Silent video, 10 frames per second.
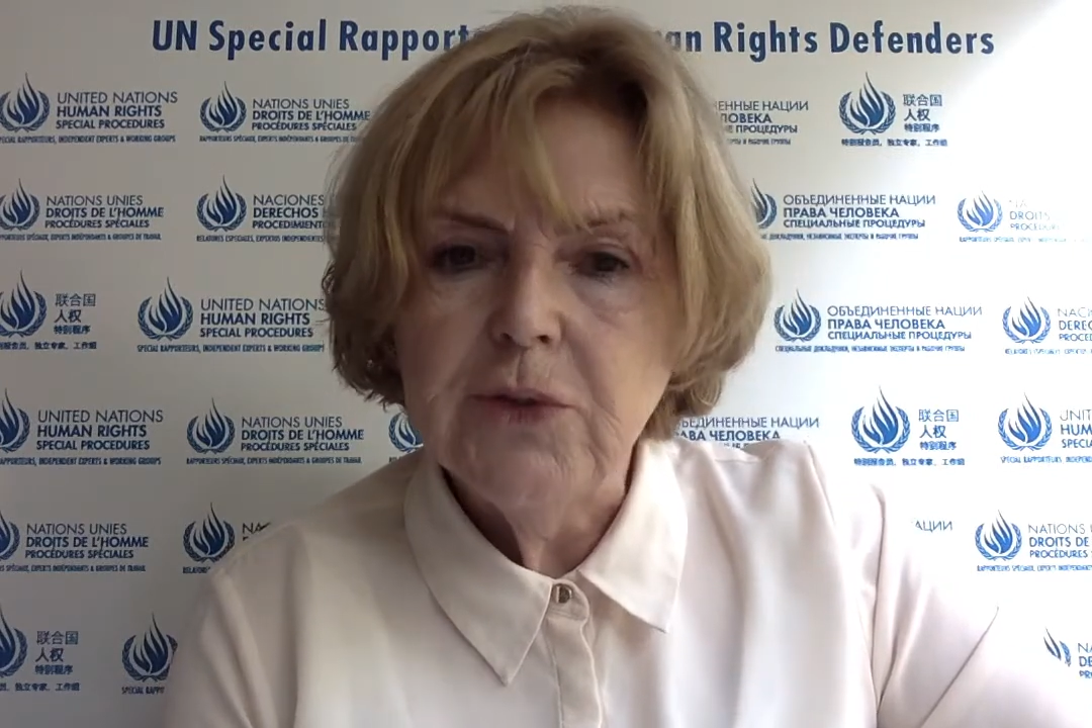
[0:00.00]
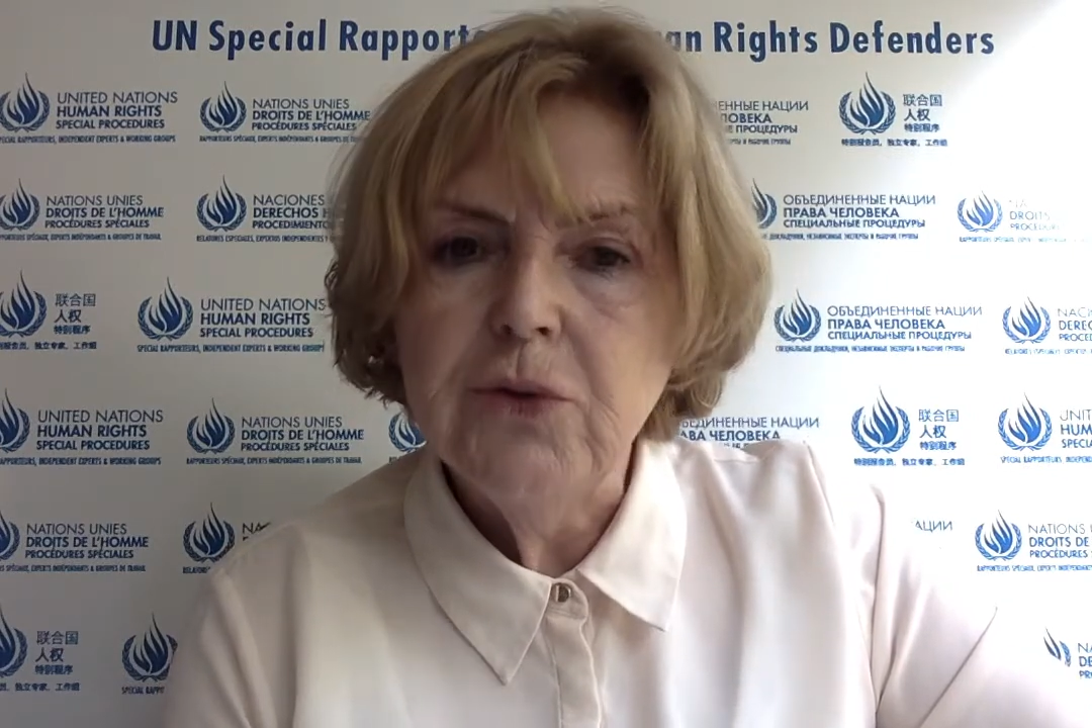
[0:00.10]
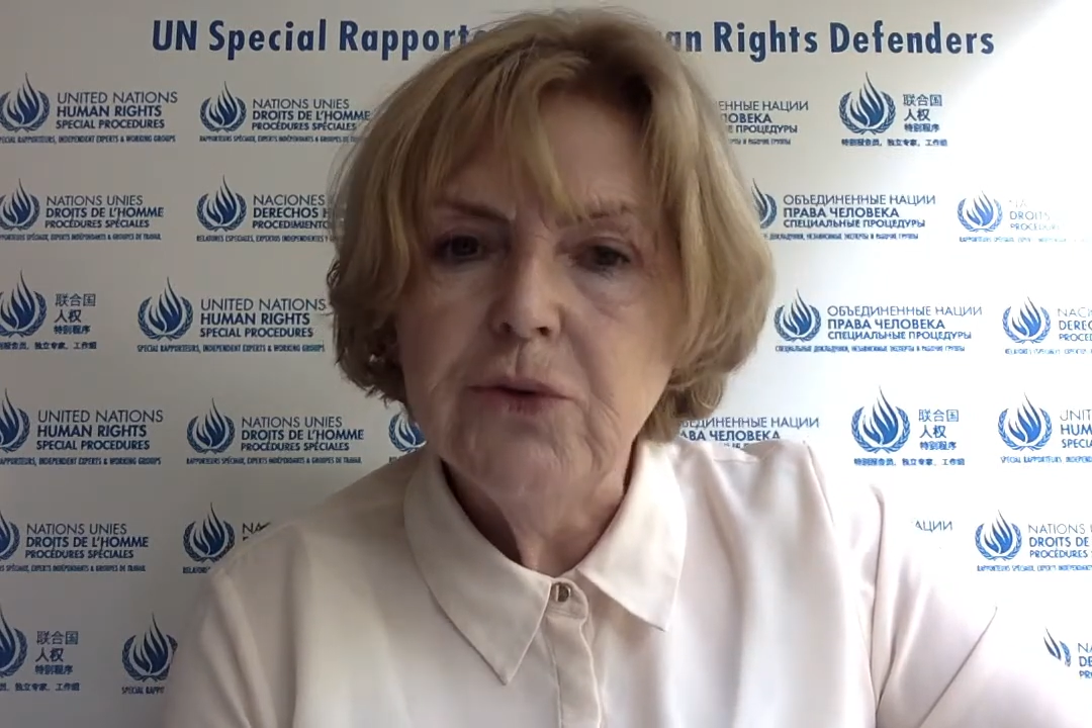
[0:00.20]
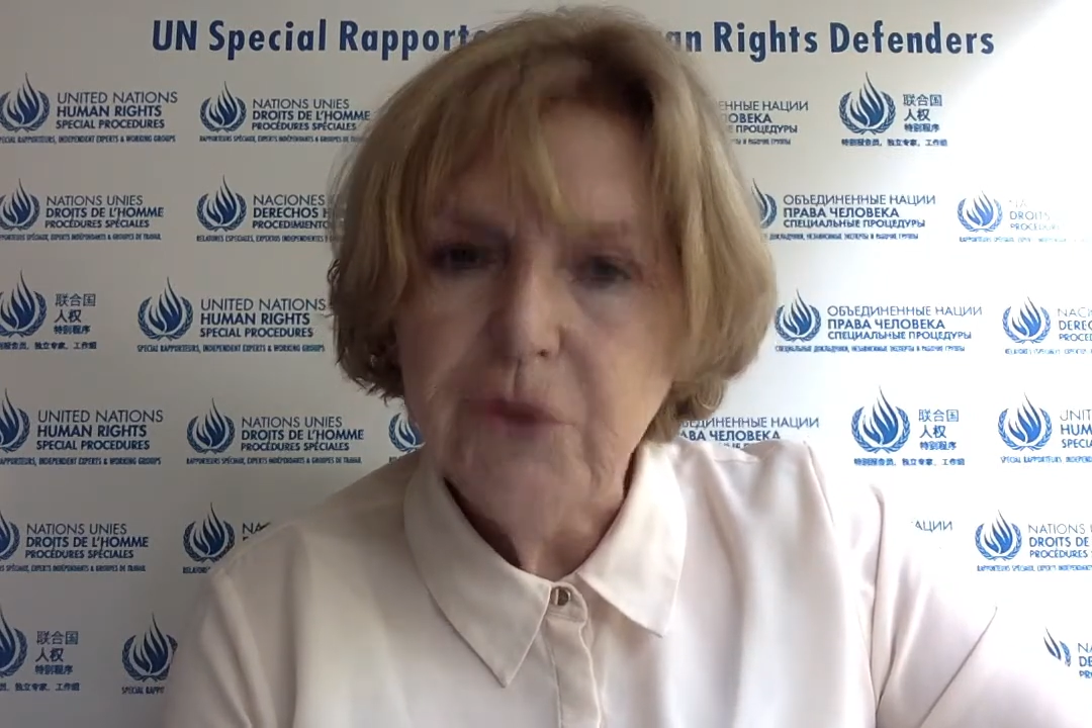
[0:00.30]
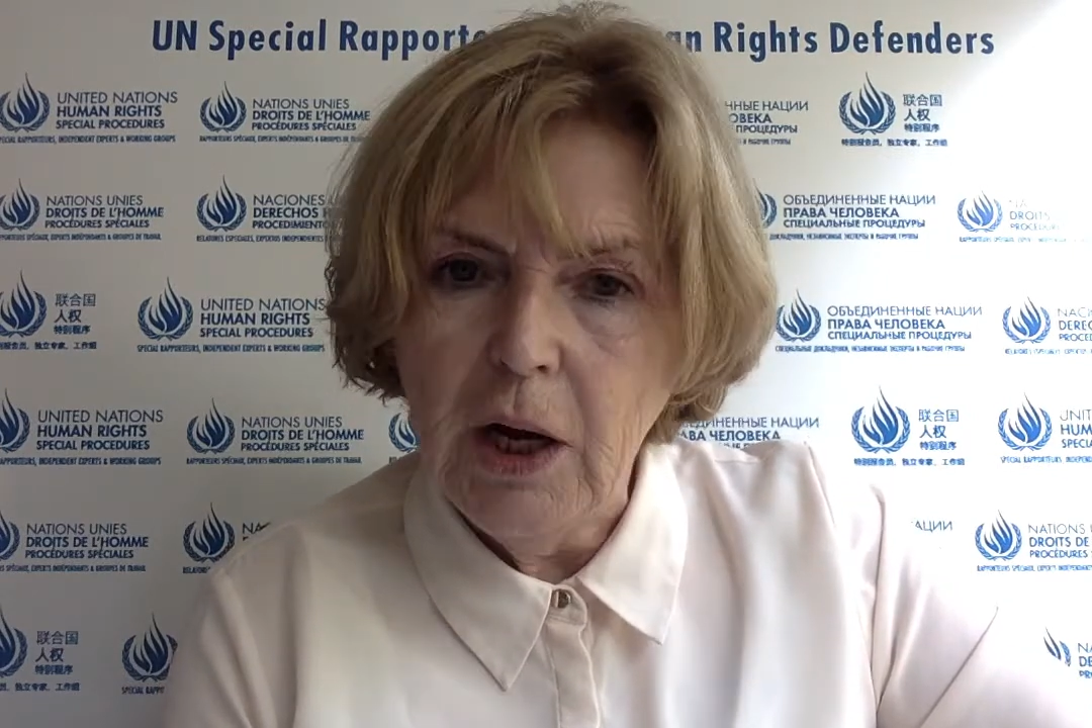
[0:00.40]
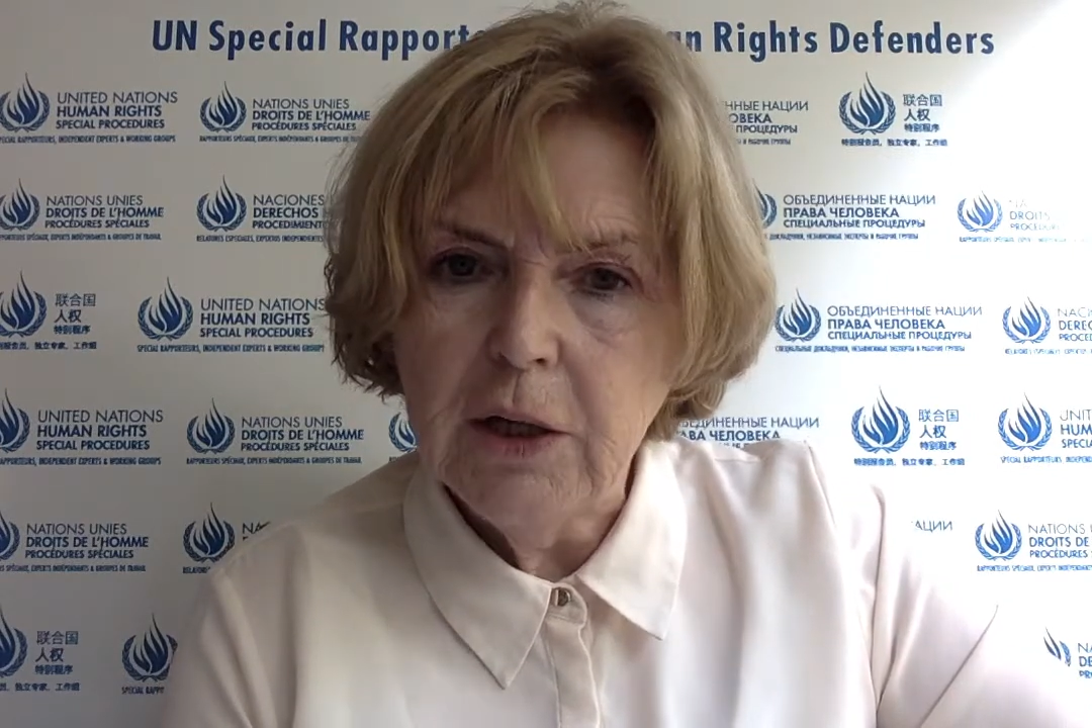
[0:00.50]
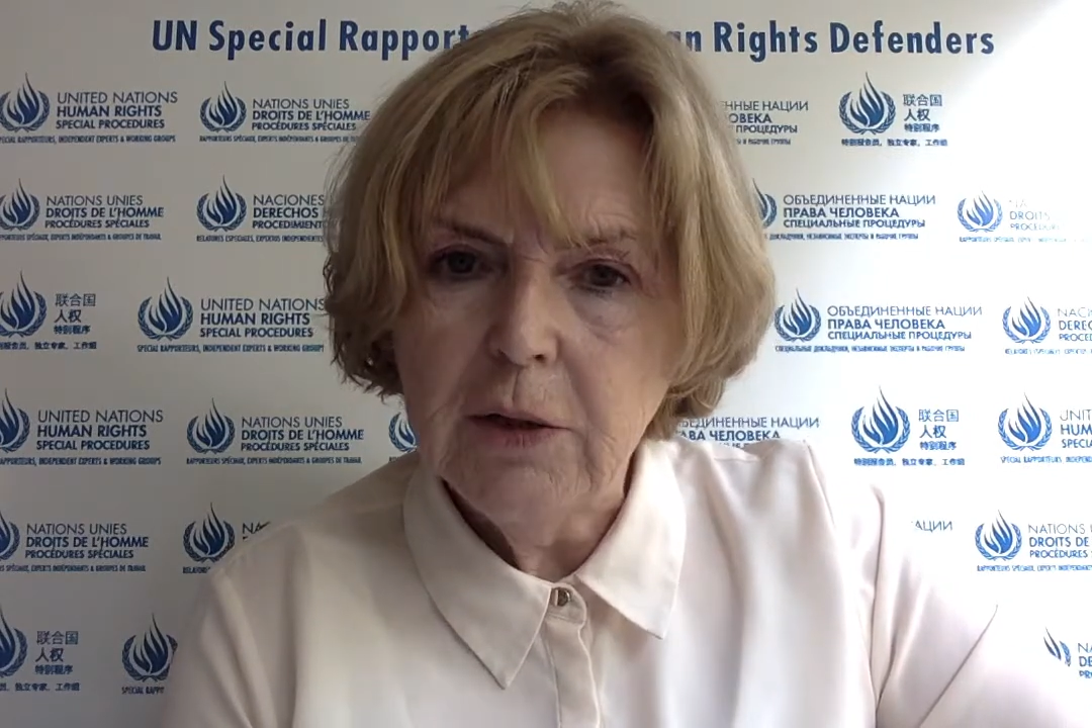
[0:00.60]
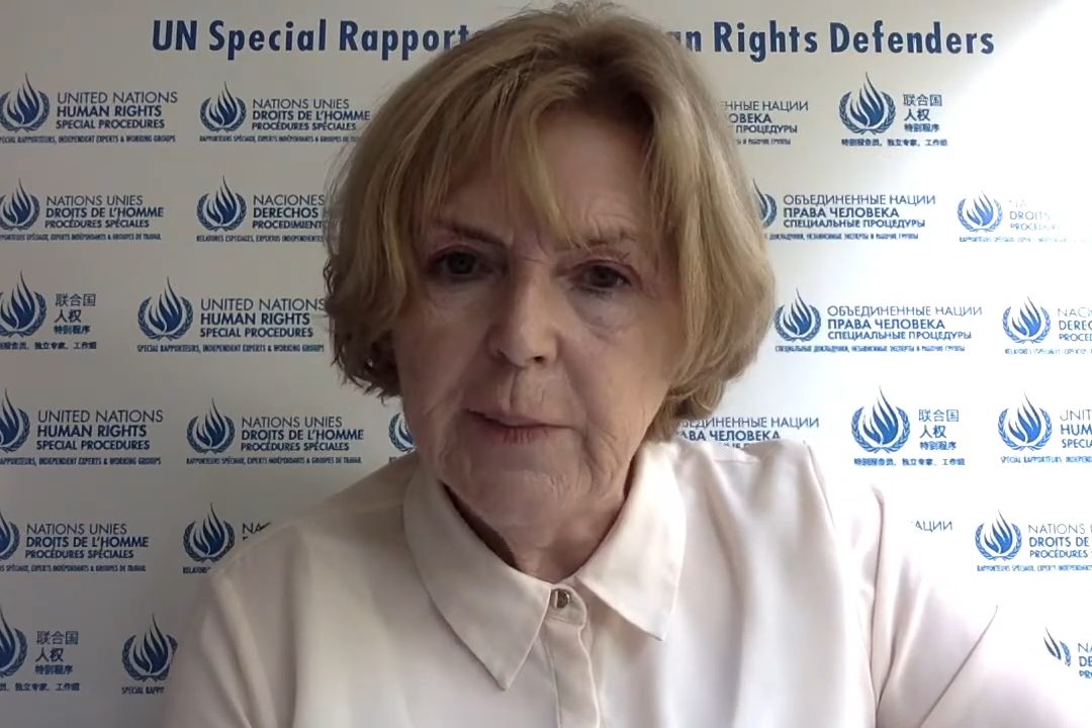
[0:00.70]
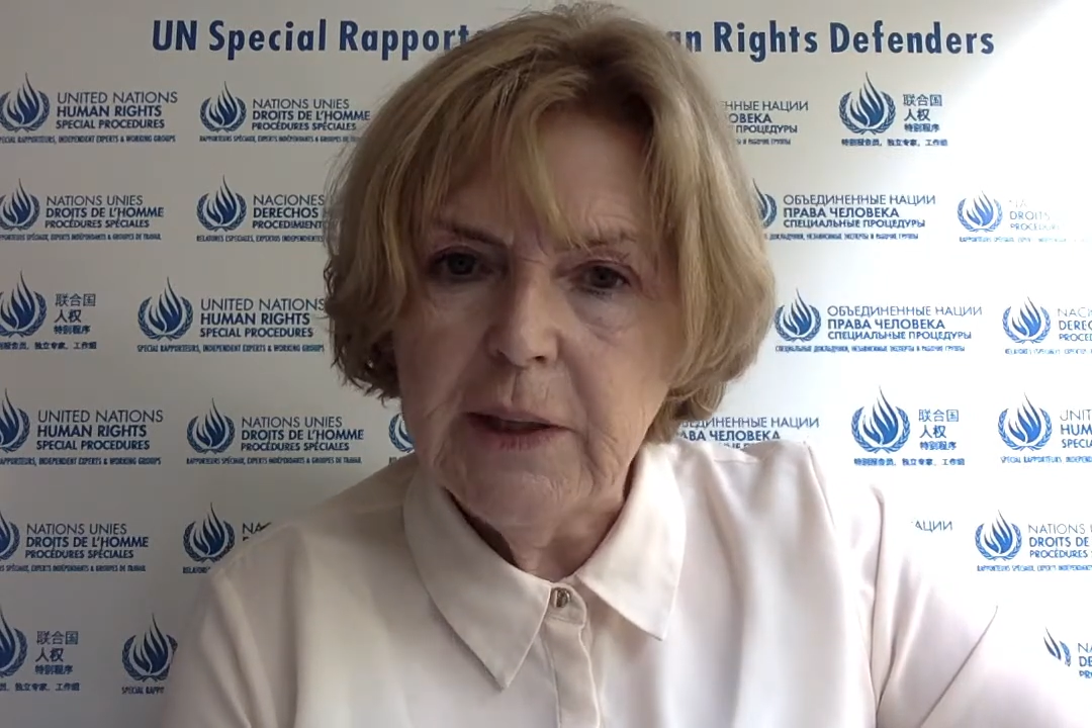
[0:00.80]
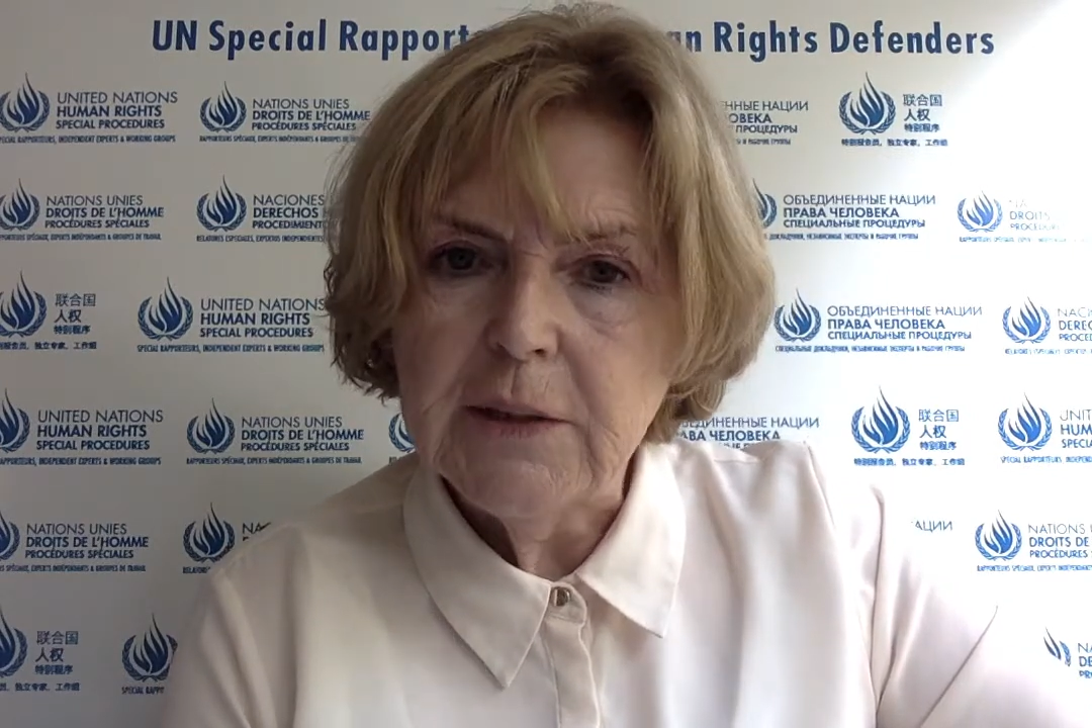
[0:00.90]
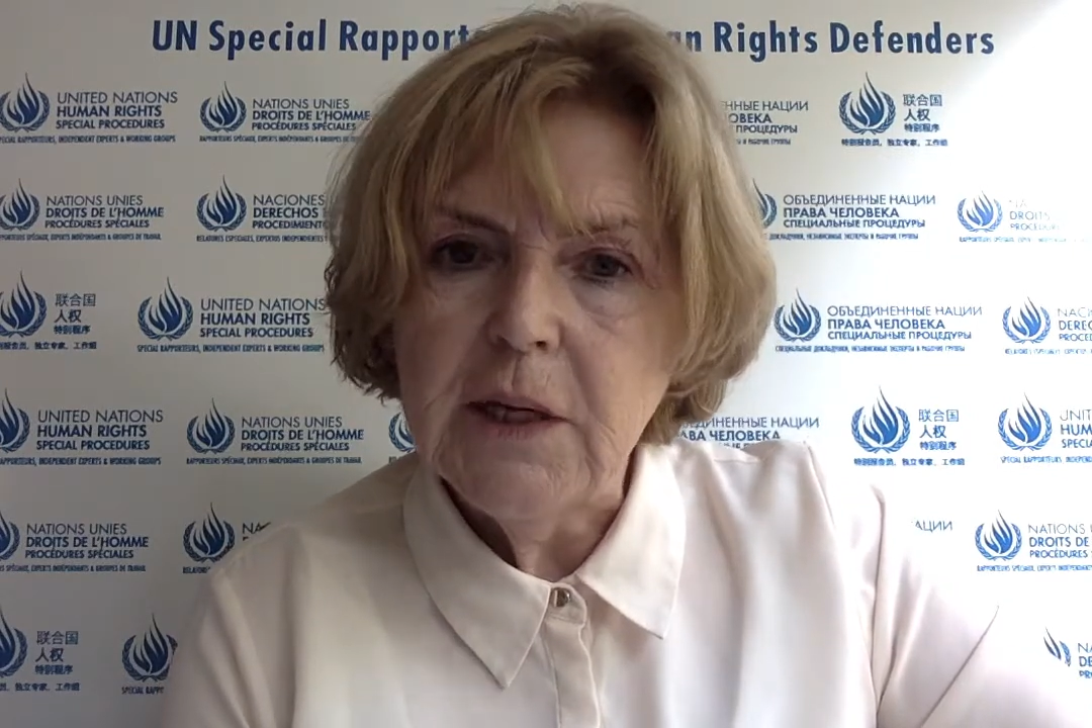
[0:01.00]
to document